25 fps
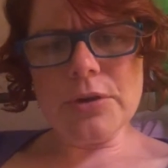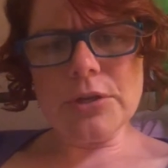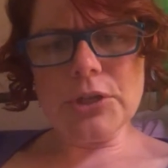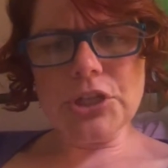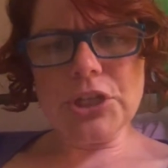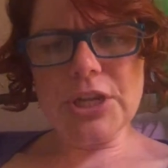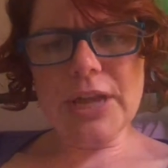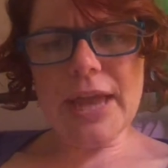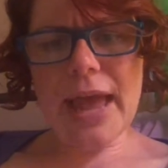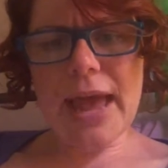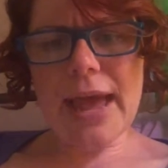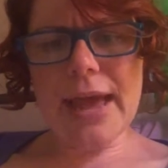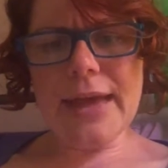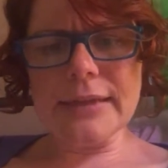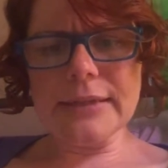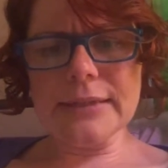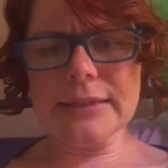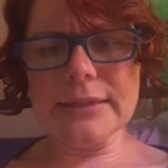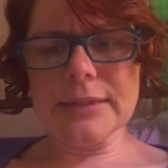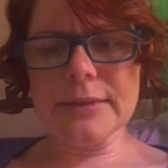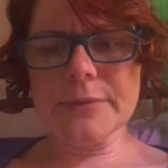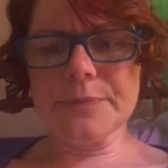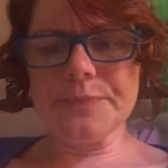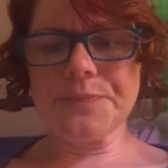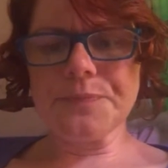she
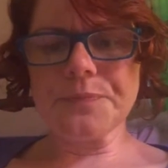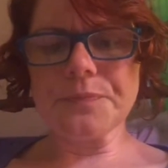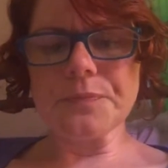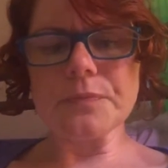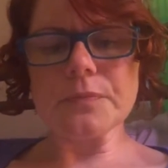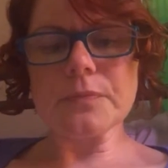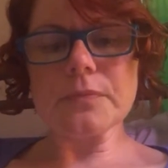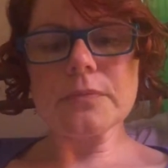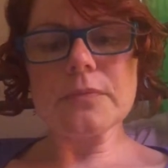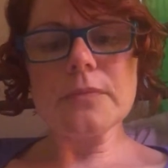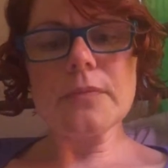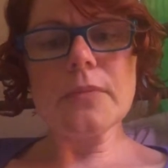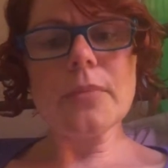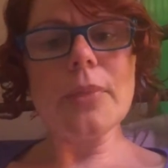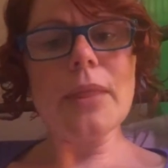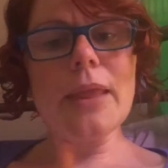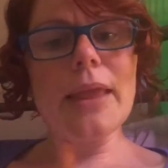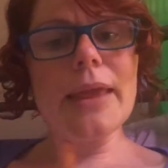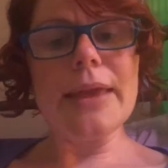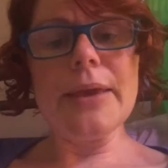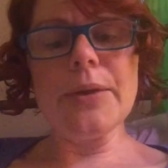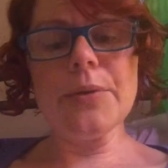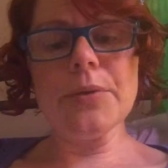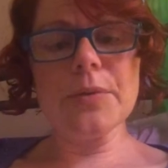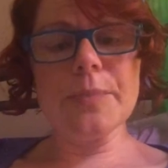asked.
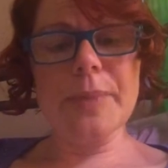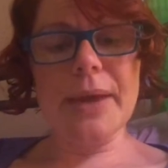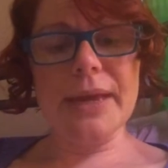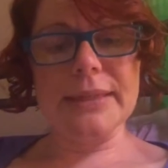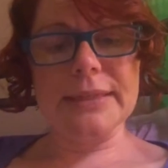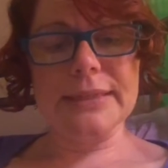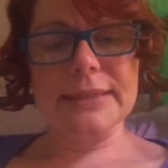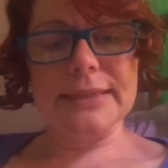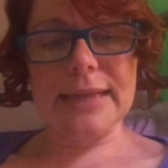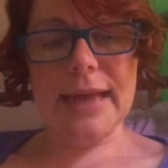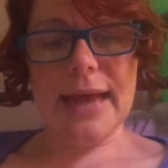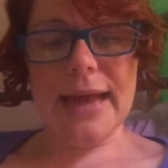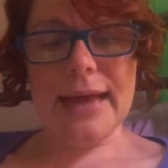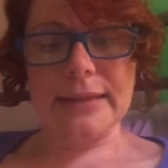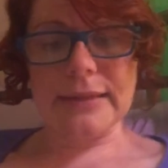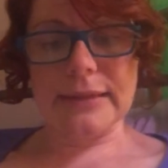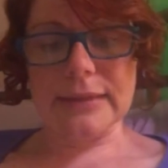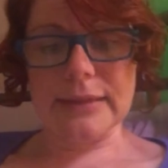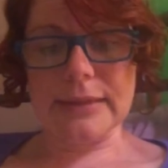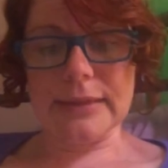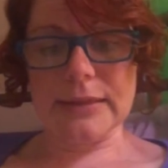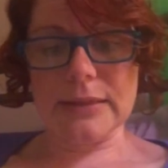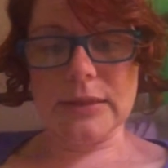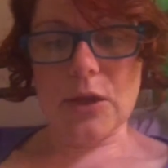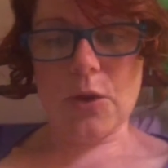He remained
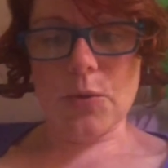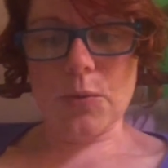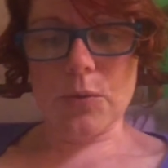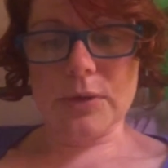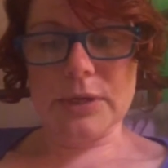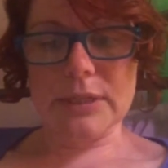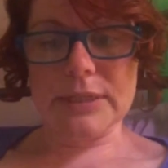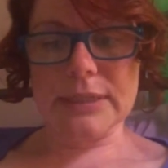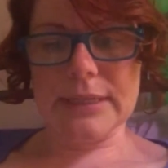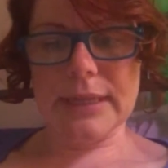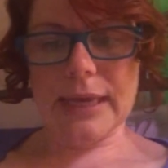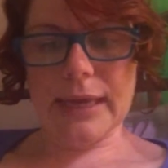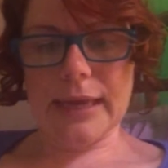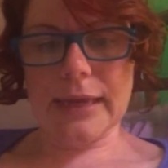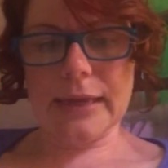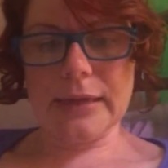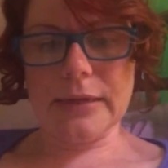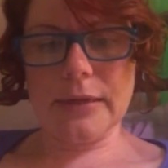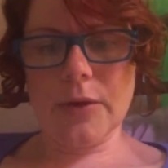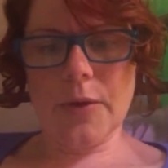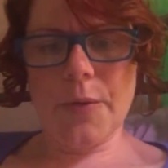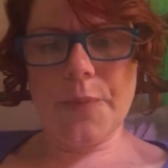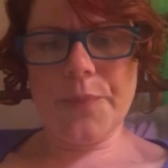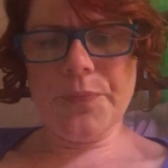silent and lowered his head.